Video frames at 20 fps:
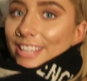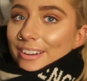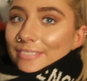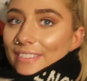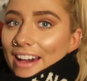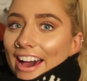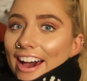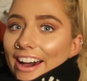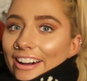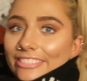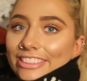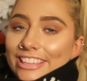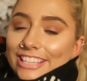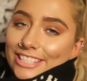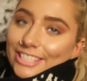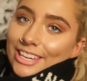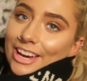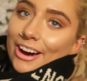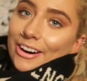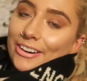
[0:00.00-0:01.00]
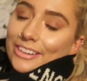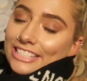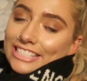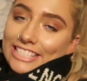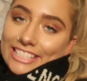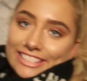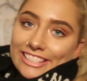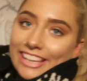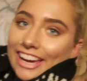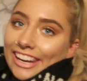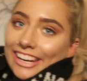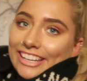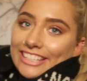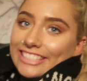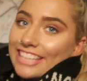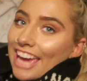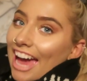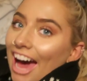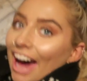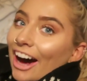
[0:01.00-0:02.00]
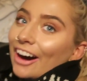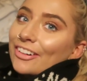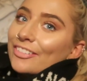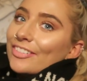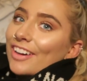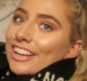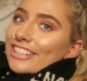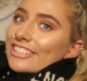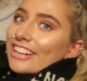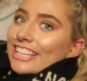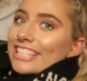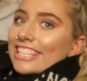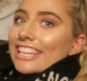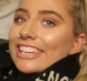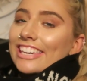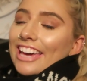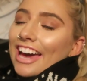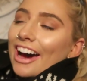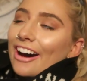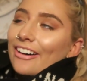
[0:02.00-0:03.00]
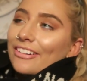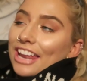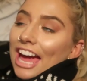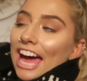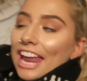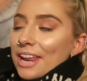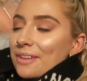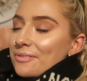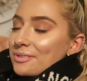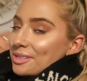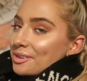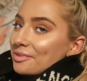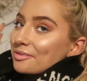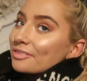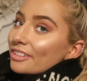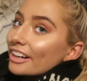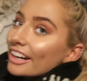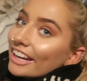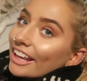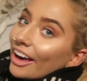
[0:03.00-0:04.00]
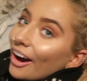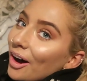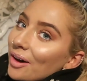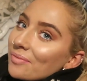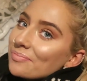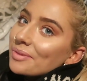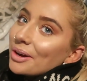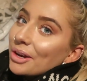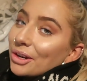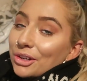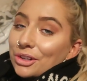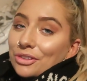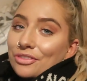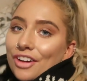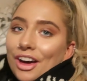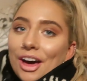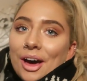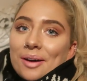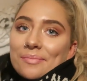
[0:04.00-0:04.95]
Somehow this girl has decided to get out of her dressing gown, and it was a really hard move,